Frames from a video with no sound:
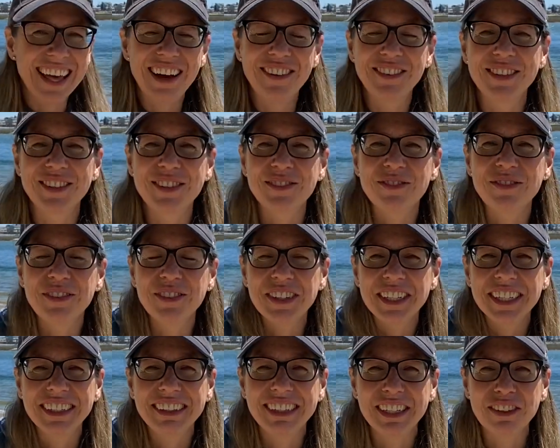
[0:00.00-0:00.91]
that was
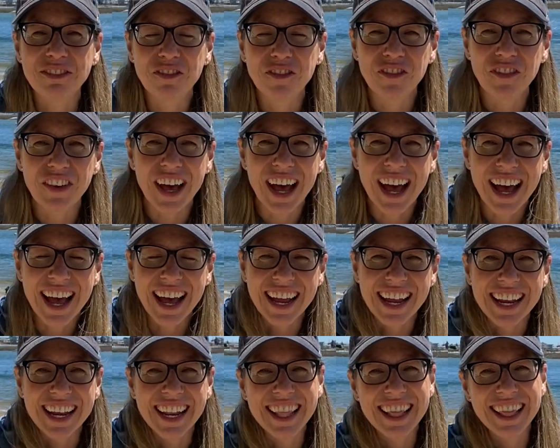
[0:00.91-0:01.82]
really
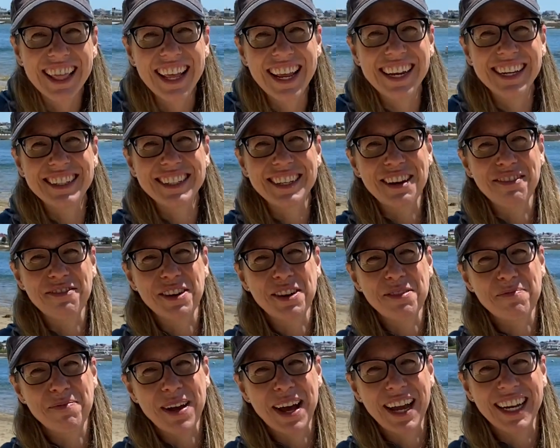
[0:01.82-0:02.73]
fun. Thanks
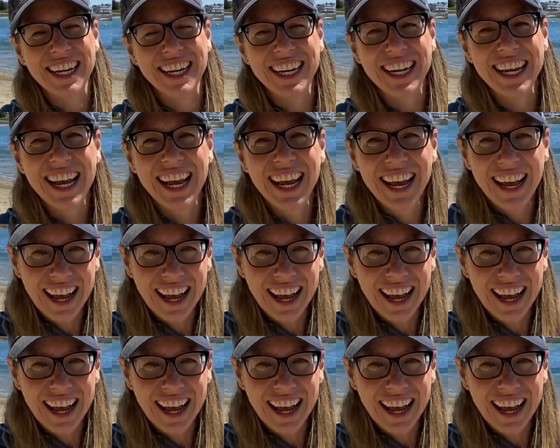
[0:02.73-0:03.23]
everybody.